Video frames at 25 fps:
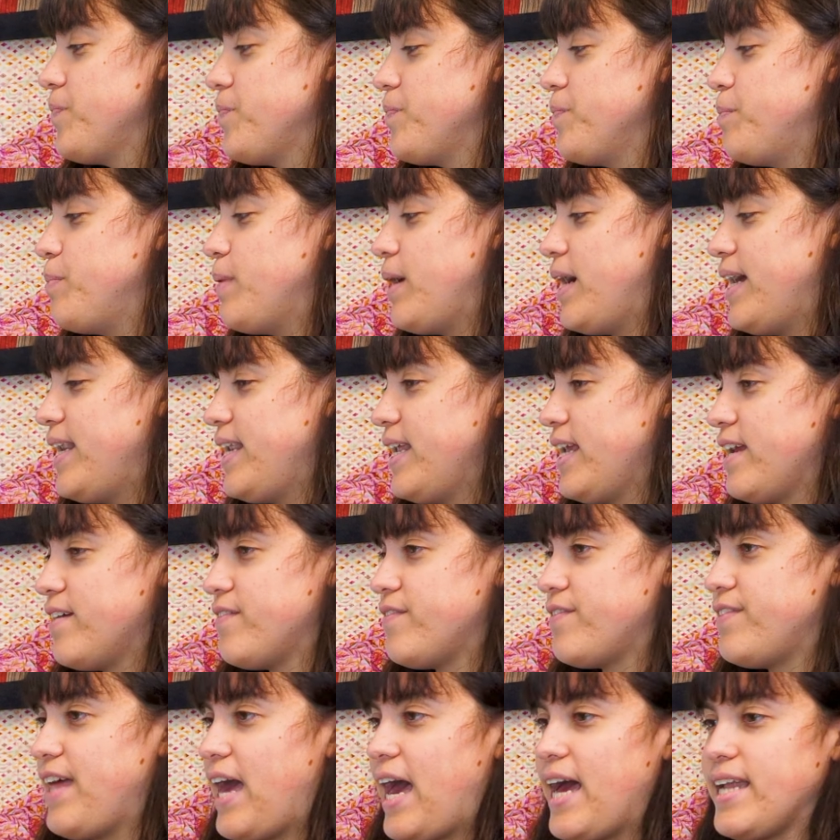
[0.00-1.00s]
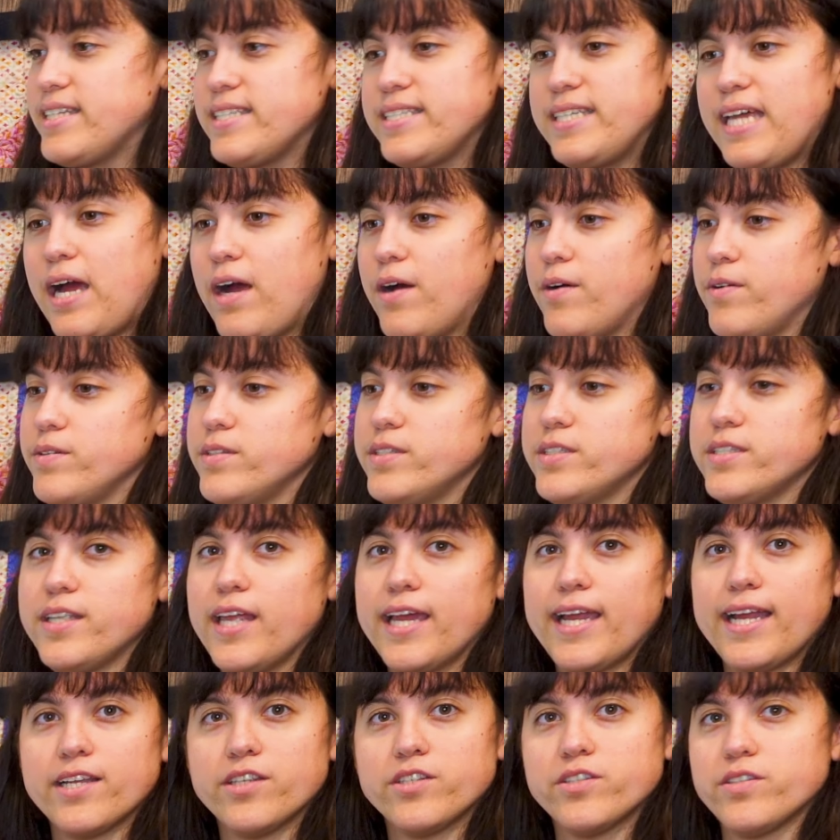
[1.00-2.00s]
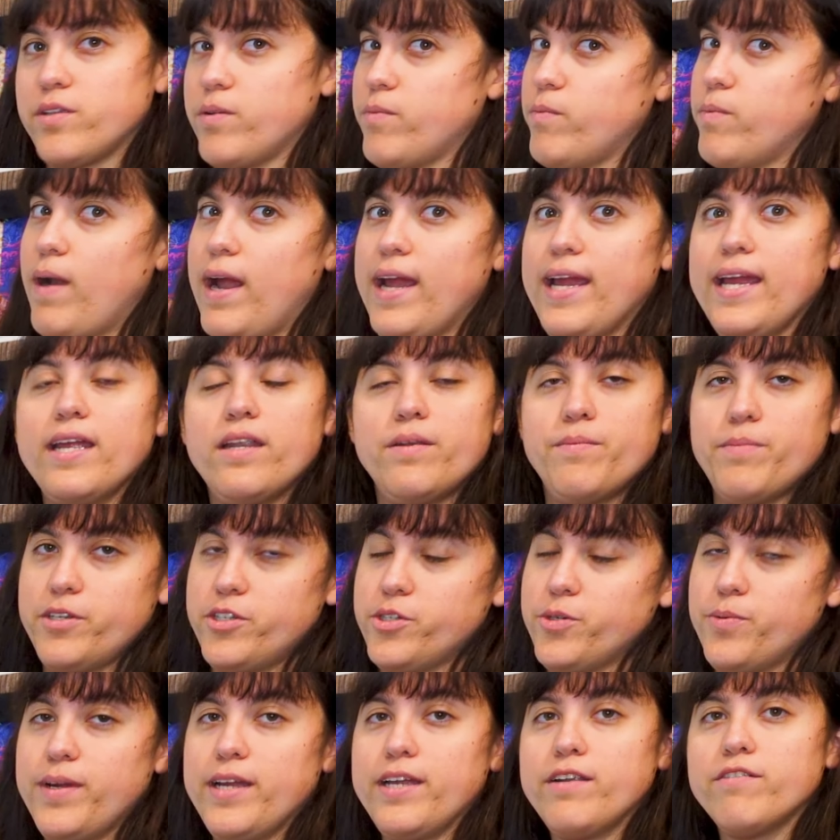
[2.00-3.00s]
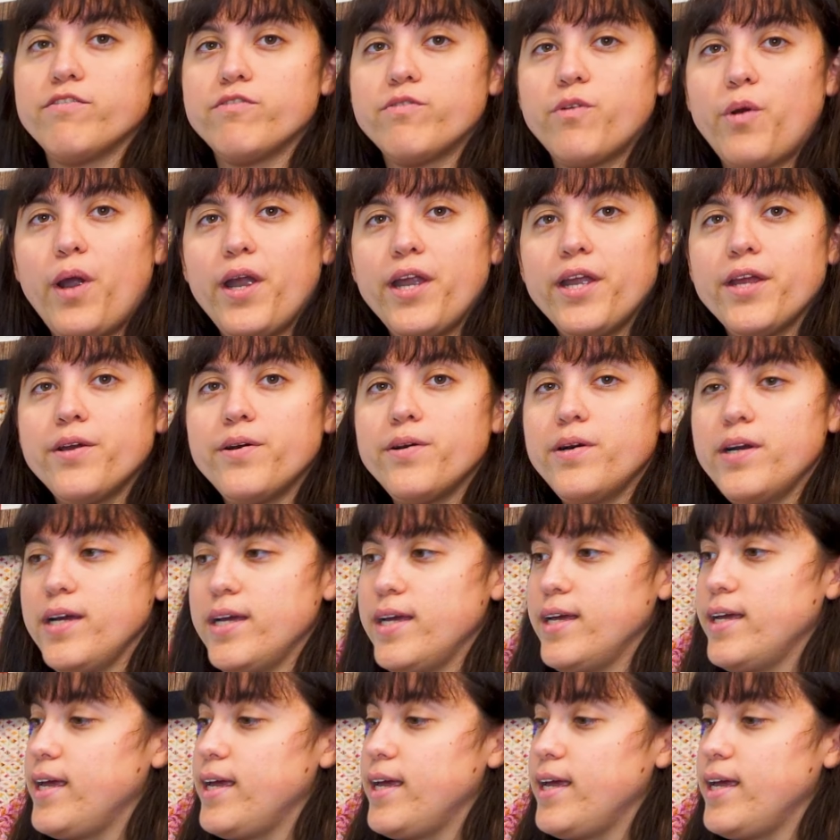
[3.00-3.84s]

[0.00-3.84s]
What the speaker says: But if that sounds like it's the right in between for you,